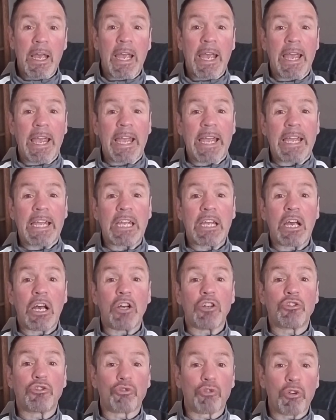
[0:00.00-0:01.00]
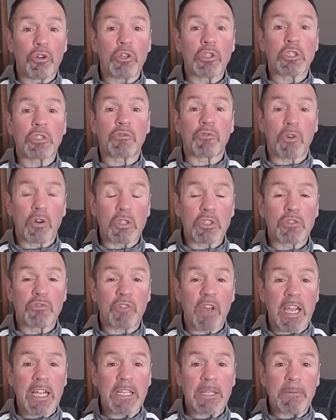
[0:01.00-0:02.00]
He drew his first
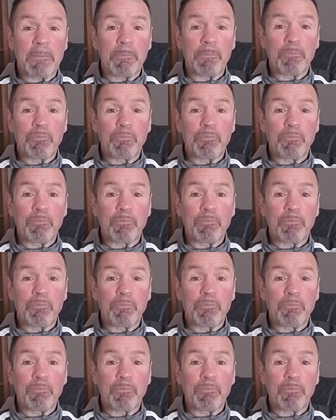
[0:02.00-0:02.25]
fight